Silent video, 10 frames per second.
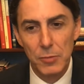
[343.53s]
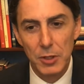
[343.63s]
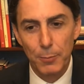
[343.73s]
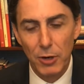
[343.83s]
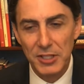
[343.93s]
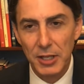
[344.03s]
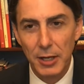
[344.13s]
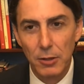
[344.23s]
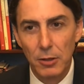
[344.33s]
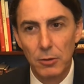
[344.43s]
The
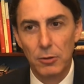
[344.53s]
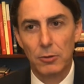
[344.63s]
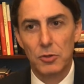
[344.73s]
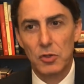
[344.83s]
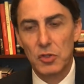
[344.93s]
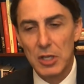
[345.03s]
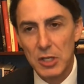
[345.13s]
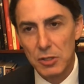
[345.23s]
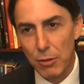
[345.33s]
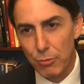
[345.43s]
president
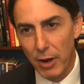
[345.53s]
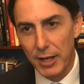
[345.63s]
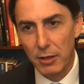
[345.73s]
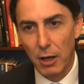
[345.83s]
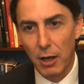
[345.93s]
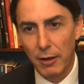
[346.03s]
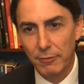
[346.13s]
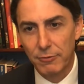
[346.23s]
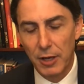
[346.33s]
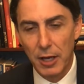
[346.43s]
sees the threat
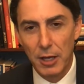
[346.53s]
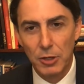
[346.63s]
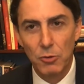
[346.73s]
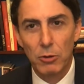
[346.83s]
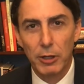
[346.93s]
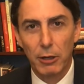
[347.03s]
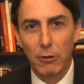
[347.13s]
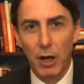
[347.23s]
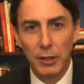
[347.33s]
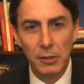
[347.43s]
of a nuclear
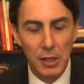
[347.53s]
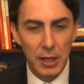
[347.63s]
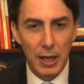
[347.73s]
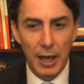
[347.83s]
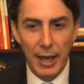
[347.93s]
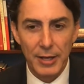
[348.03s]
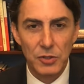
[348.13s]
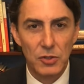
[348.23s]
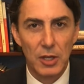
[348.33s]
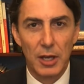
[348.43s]
Iran
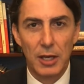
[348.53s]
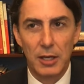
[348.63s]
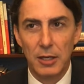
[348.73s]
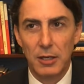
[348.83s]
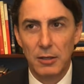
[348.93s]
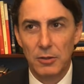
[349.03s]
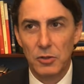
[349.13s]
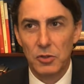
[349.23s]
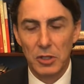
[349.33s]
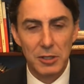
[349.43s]
as a
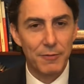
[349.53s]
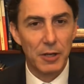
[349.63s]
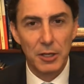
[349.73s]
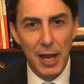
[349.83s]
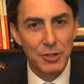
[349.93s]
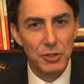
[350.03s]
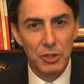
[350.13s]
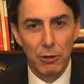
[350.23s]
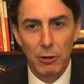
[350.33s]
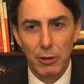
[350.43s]
significant national
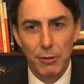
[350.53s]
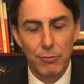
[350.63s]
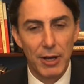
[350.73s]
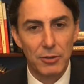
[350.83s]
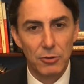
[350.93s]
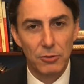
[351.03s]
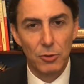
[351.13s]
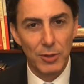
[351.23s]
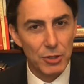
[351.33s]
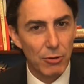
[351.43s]
security threat
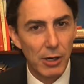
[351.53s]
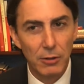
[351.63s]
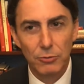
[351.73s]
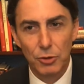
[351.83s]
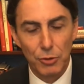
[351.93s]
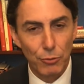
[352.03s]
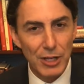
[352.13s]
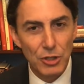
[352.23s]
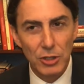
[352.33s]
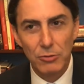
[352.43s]
to Israel, to the
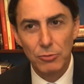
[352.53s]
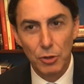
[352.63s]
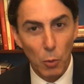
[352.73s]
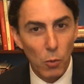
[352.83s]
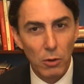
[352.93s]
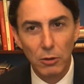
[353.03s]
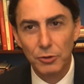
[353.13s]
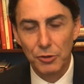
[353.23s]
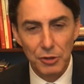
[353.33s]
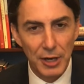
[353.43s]
region, to the
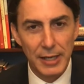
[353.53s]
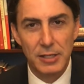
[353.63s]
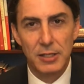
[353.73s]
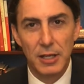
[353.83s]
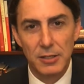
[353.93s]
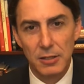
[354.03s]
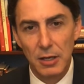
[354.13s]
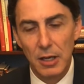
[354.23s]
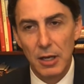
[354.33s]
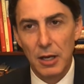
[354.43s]
world, to the United States,
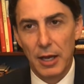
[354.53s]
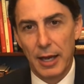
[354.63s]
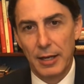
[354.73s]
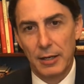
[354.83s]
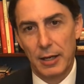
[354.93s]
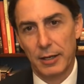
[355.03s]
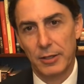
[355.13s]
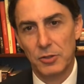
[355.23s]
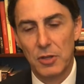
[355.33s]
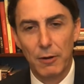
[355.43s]
and
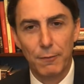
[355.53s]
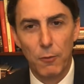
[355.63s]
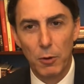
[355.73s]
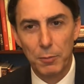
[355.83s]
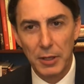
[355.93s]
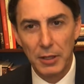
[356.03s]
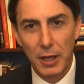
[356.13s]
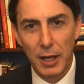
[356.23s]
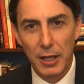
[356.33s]
has therefore been